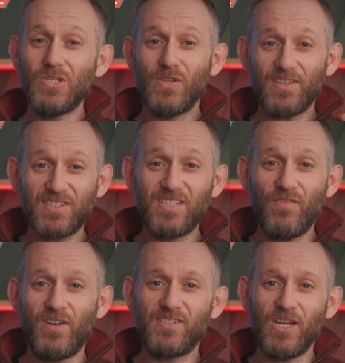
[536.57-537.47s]
So that's
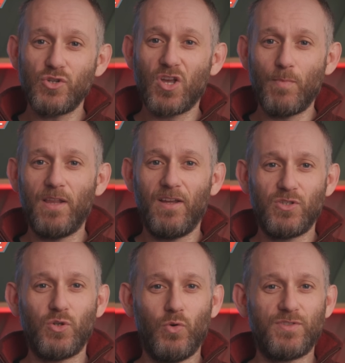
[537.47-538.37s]
seven essential command line
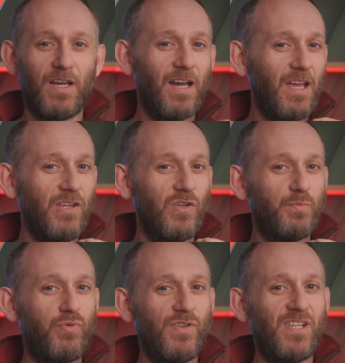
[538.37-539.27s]
tools that I use
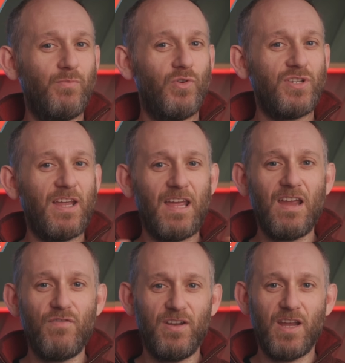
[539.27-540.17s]
pretty much
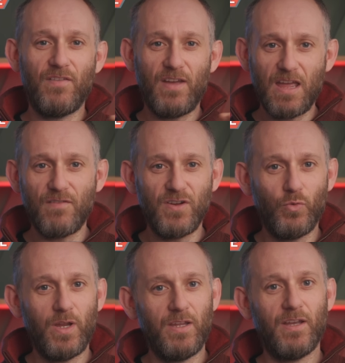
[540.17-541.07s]
every day of every
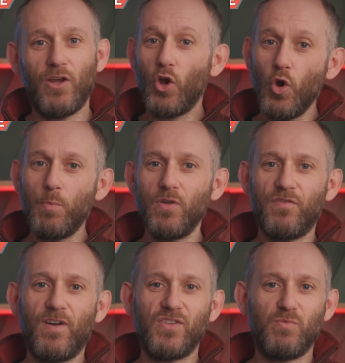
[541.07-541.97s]
week, and I hope you'll
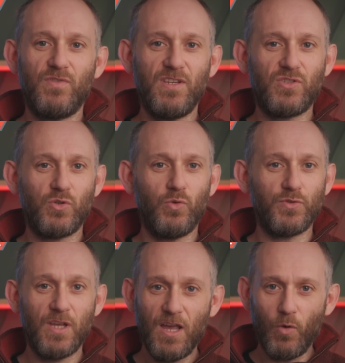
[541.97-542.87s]
find some of these
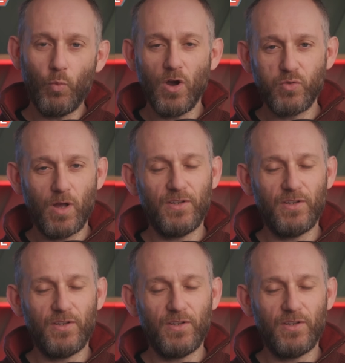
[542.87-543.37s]
tools a worthwhile